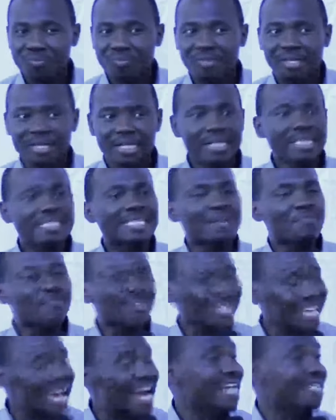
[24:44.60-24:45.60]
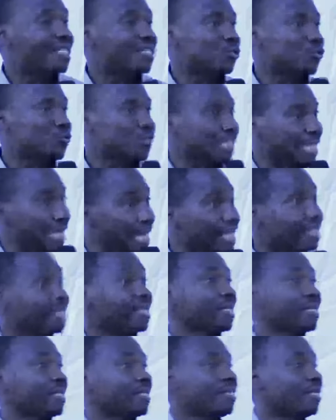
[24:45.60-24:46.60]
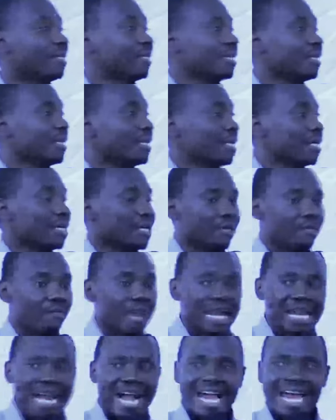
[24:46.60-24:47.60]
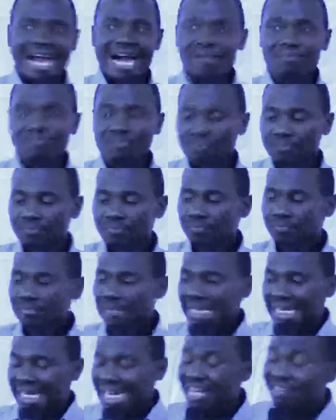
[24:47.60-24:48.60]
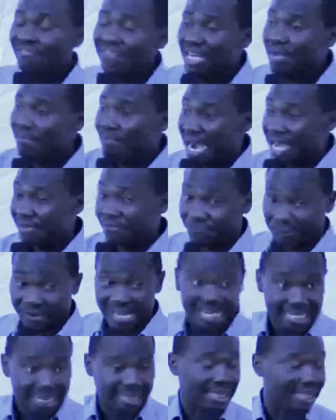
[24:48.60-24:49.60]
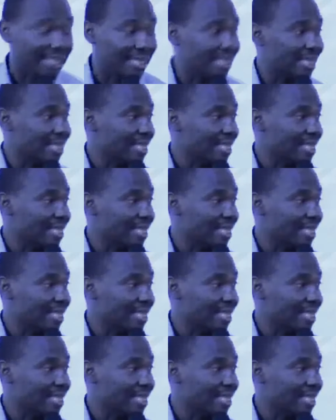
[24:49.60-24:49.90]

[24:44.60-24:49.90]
It is absurd to say that I am living by faith.